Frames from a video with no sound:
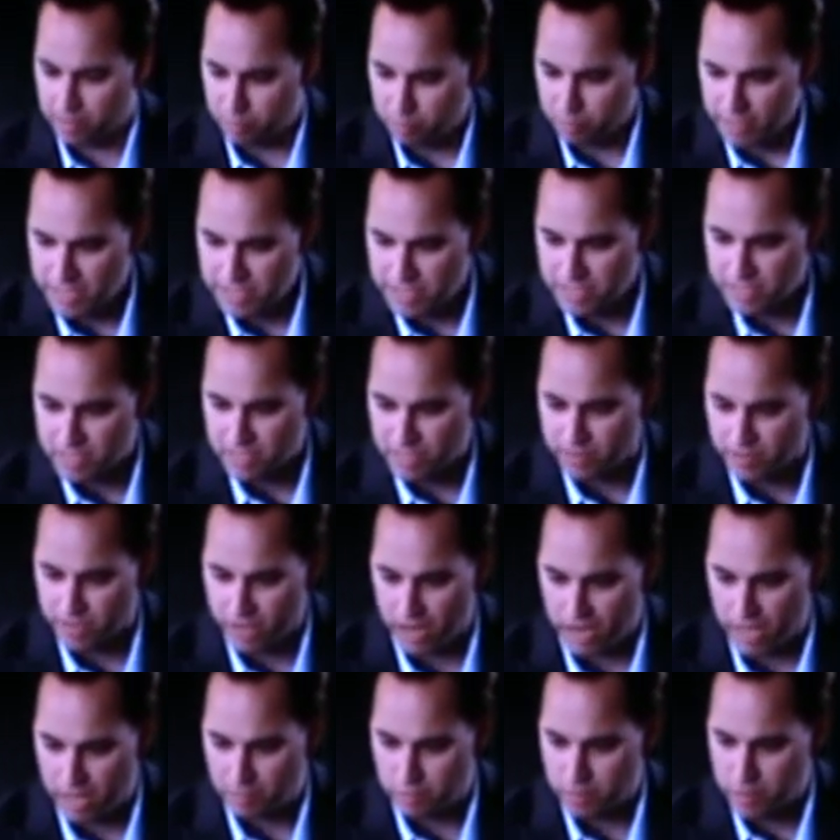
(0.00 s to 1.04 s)
the presence of
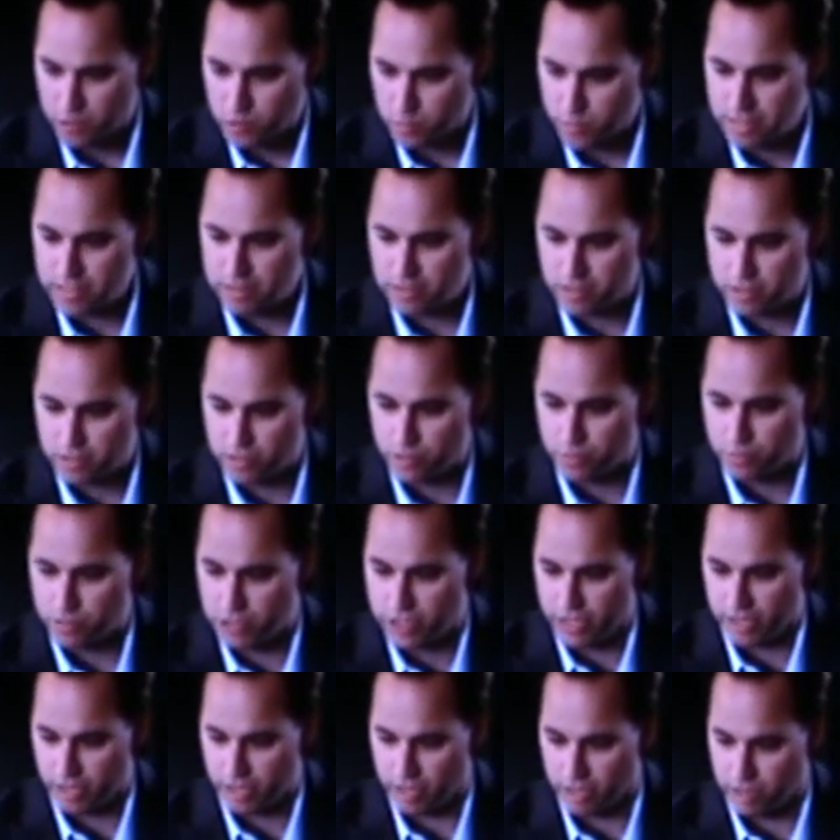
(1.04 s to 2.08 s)
God between the two
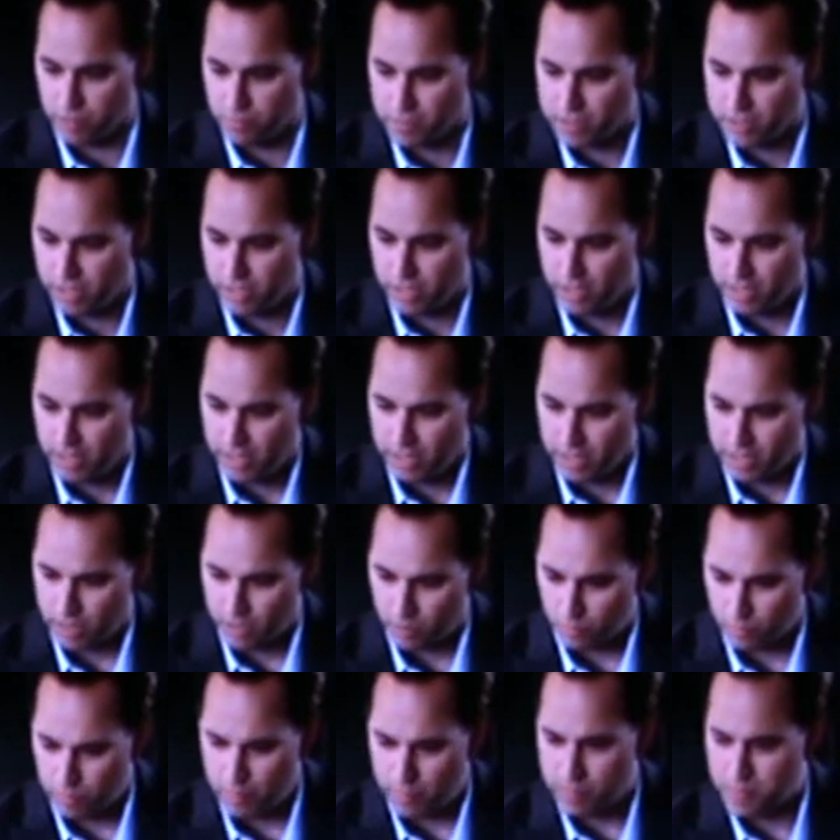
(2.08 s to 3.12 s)
cherubs,
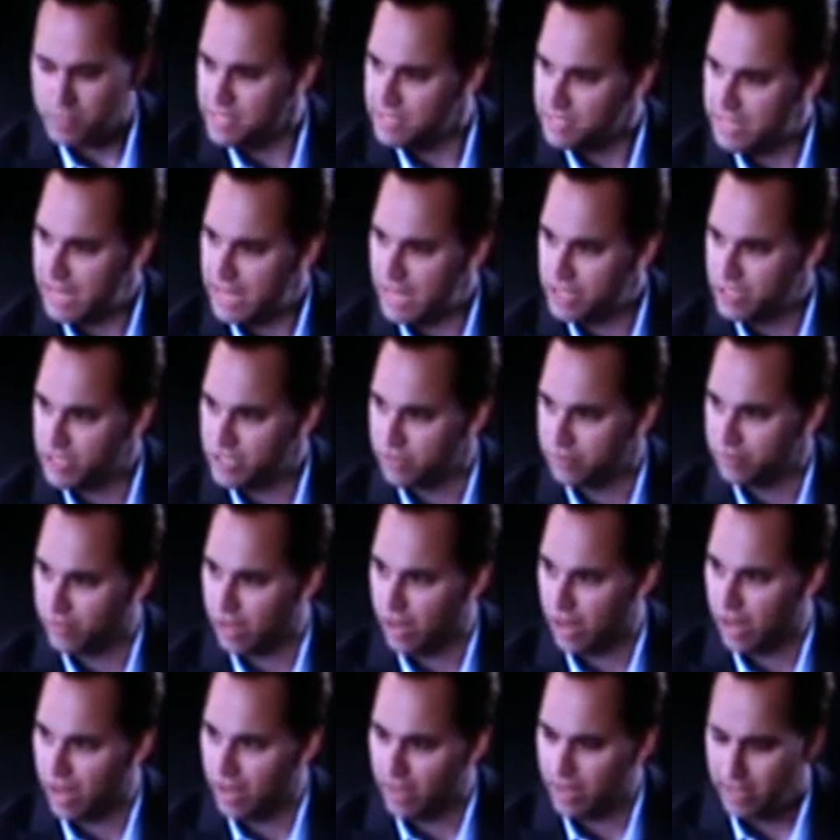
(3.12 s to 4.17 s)
a representation of
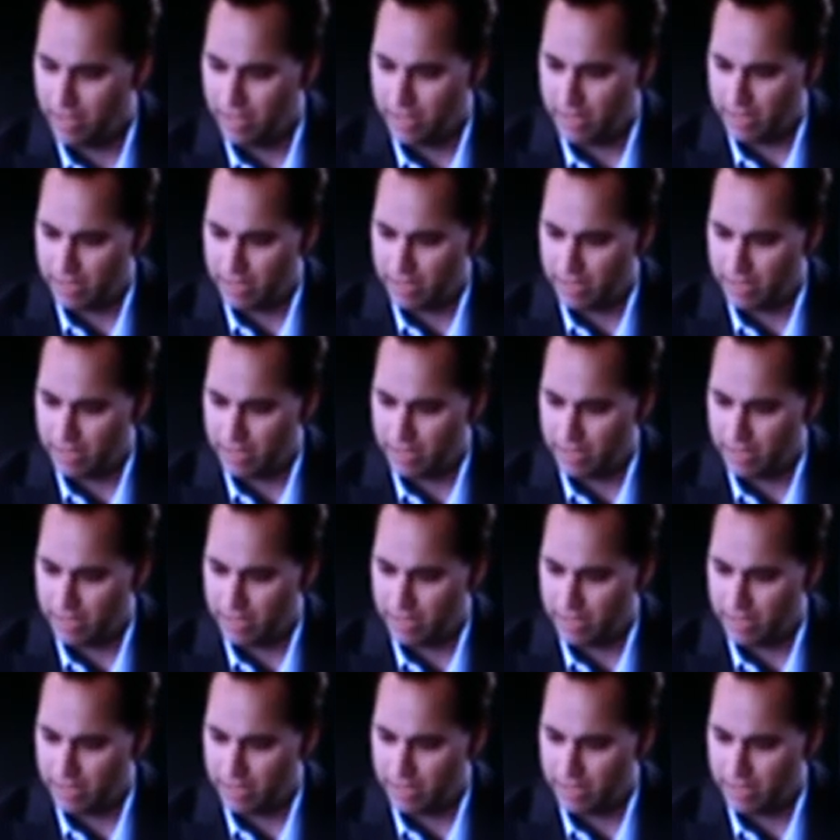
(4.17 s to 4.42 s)
God.